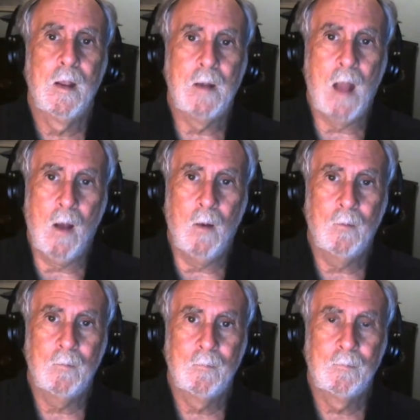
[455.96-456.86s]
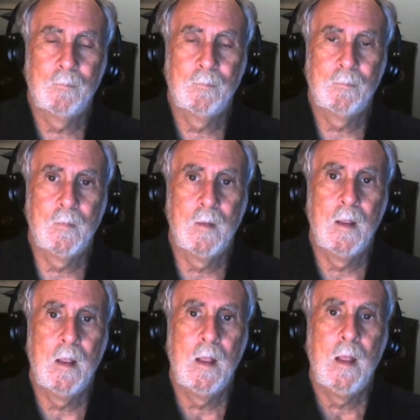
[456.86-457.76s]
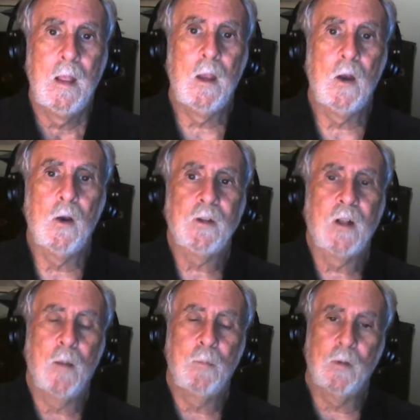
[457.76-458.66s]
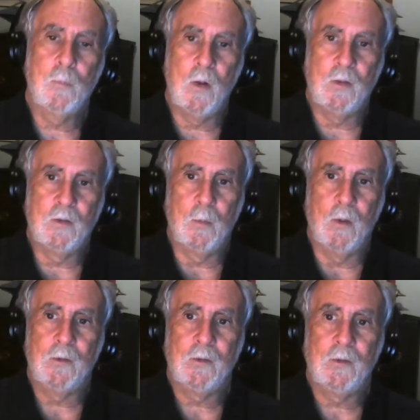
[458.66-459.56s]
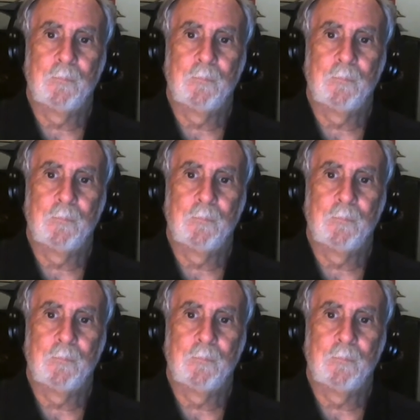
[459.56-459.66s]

Now, here's a couple of principles.